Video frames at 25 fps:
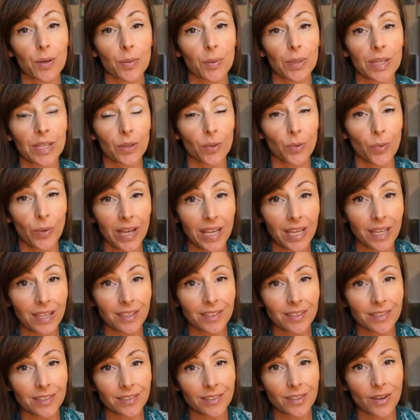will
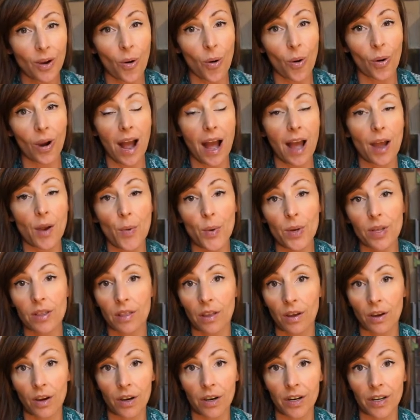win or I will
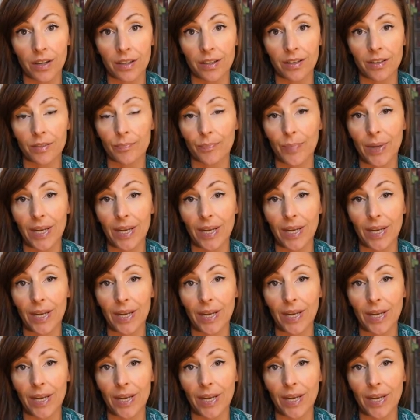learn,